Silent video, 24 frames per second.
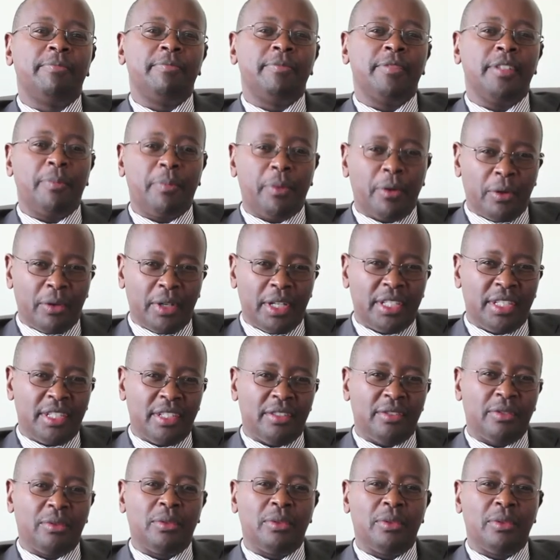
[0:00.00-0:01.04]
the progress
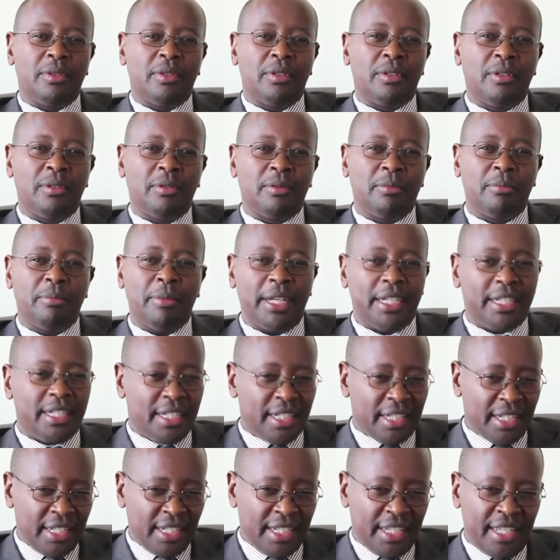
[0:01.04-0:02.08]
is good,
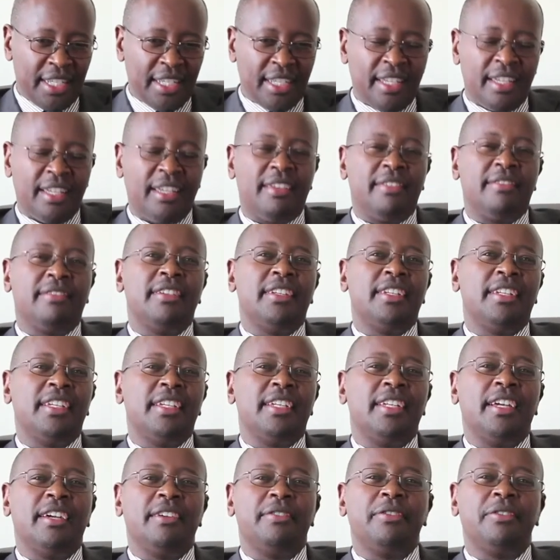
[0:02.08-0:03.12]
but even in the
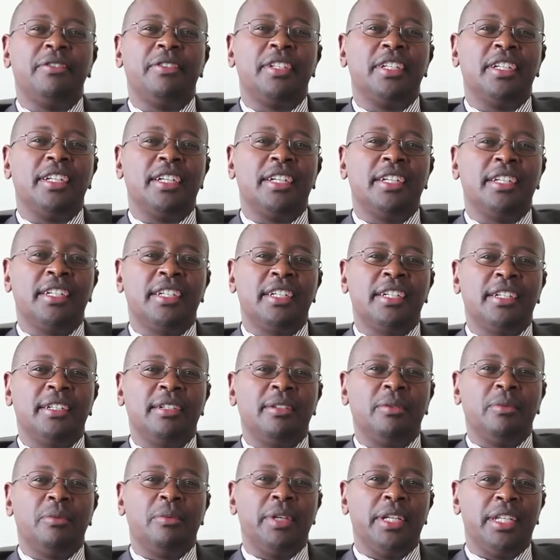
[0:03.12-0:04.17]
near future,
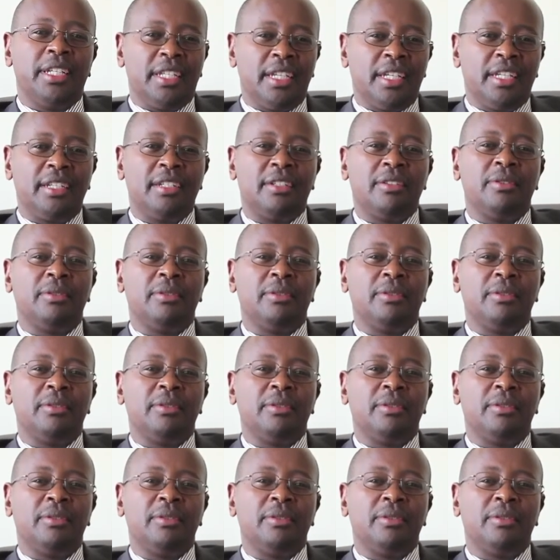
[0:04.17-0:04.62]
we tend